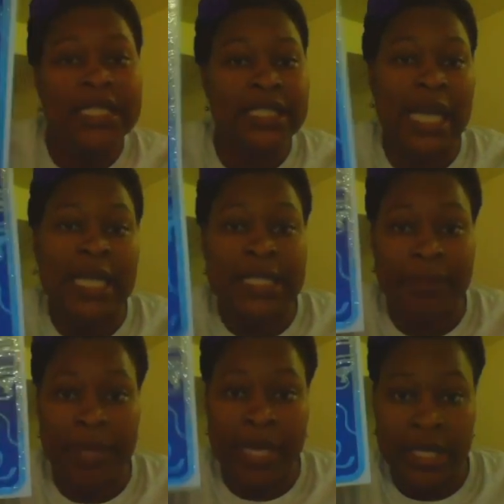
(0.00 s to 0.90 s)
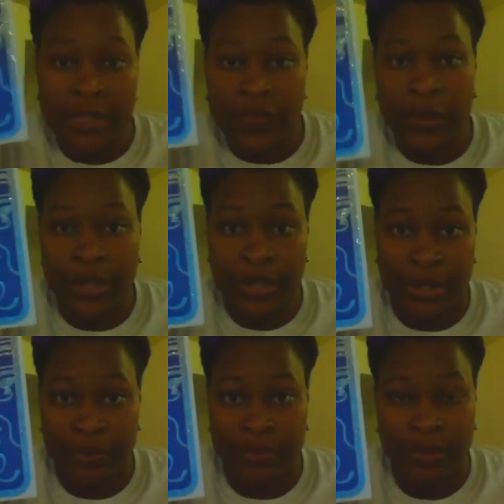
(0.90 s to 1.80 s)
doesn't mean it's for a
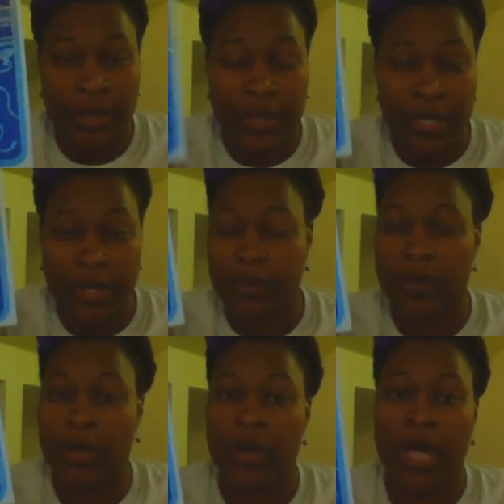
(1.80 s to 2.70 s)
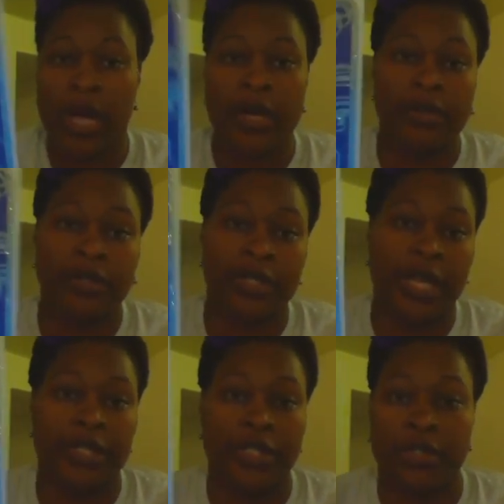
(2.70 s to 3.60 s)
dude. Don't get me wrong. I
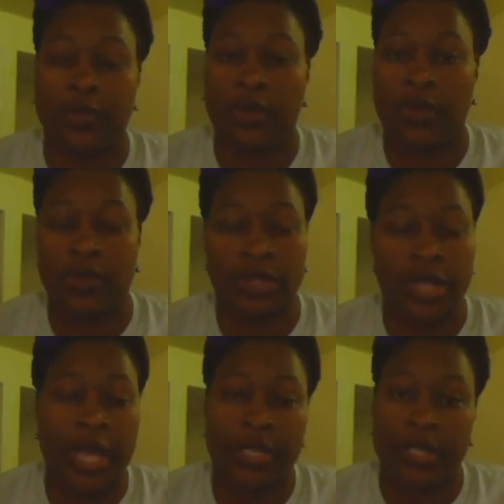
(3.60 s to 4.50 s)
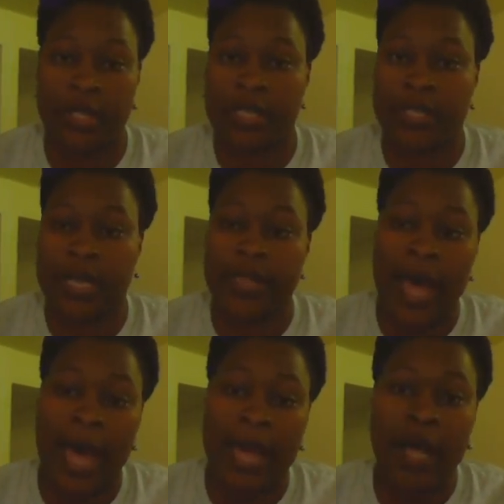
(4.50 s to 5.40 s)
understand gender roles change and things like
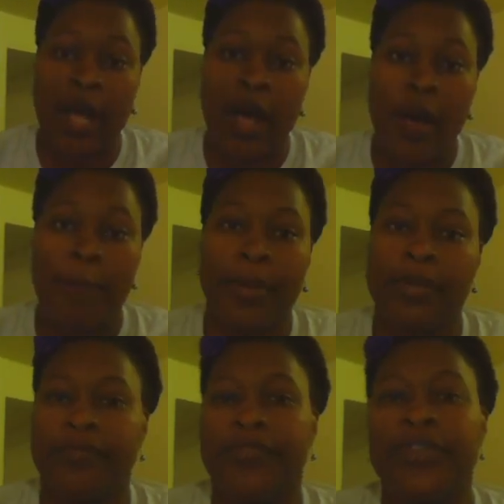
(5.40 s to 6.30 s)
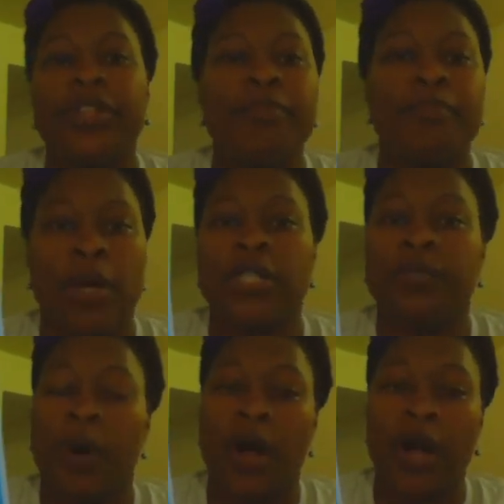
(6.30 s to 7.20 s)
that. But for the
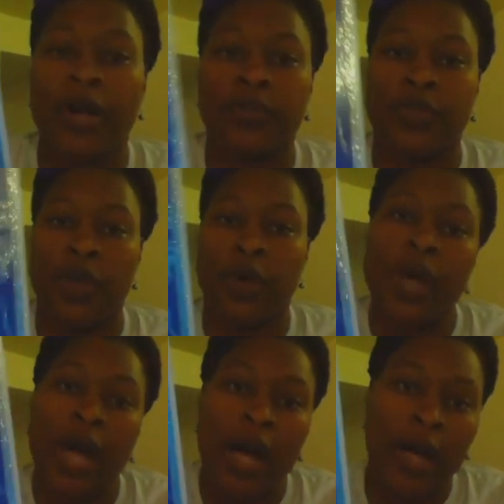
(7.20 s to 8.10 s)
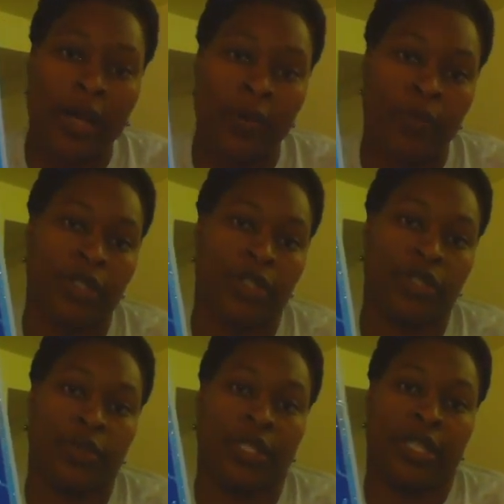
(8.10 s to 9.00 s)
most part, no guy wants
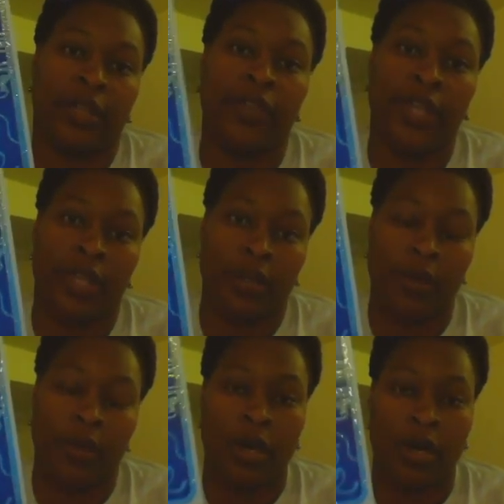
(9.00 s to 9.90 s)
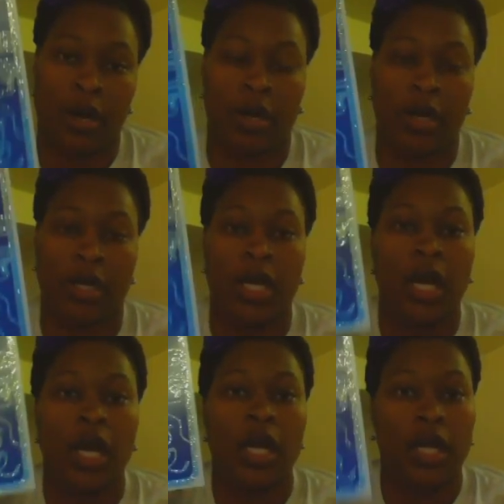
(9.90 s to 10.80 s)
you to give him a card
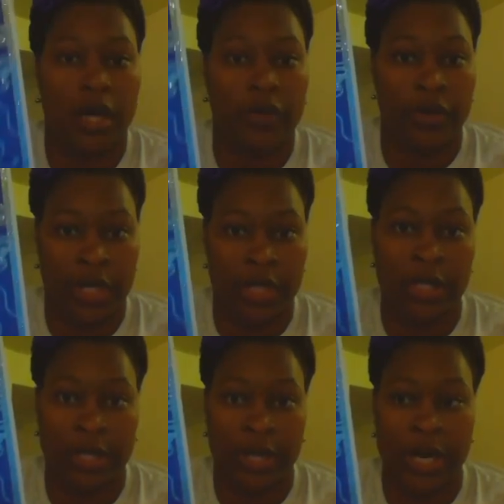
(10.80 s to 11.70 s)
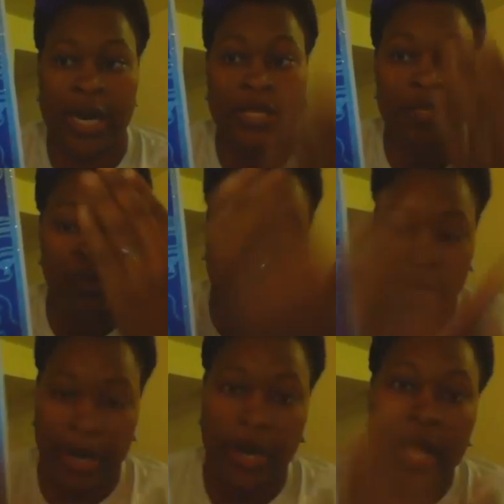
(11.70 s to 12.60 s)
covered in glitter. And I
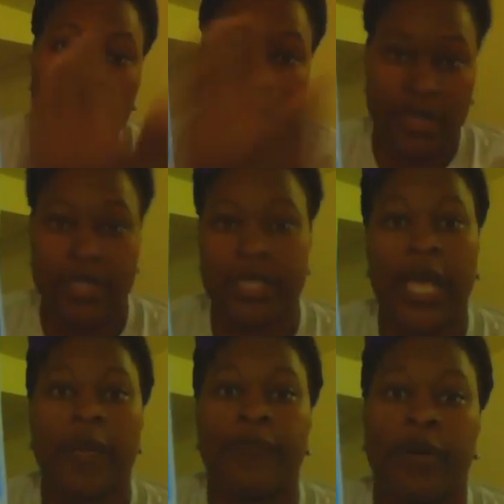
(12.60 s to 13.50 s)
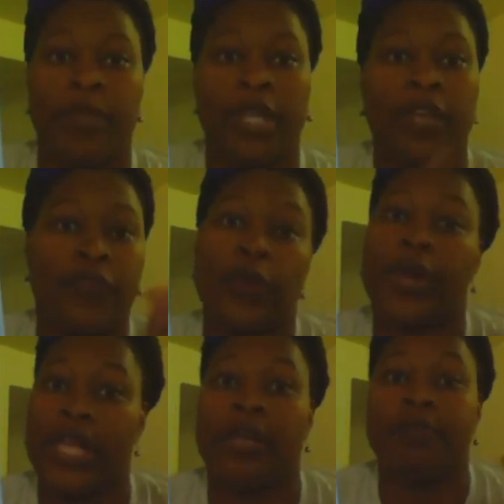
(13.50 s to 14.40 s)
swear, this came from the For
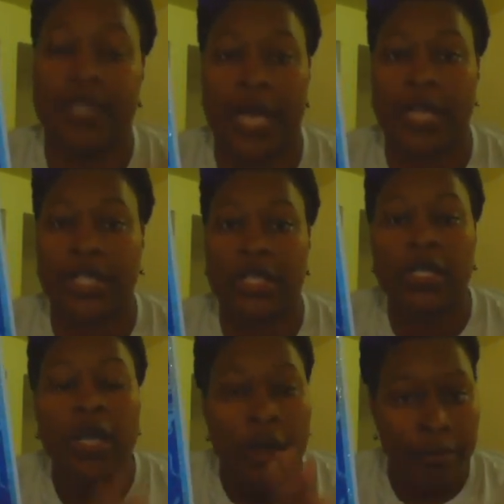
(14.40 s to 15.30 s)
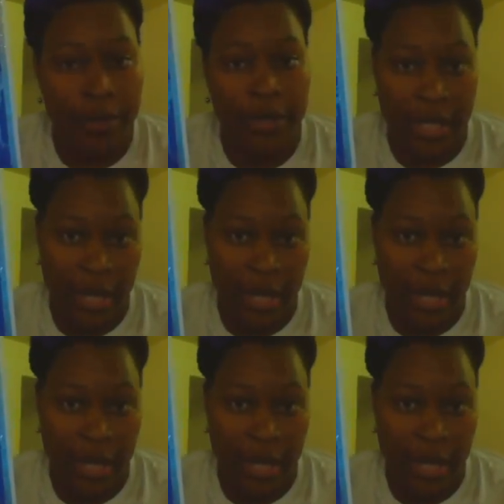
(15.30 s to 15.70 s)
Him section birthday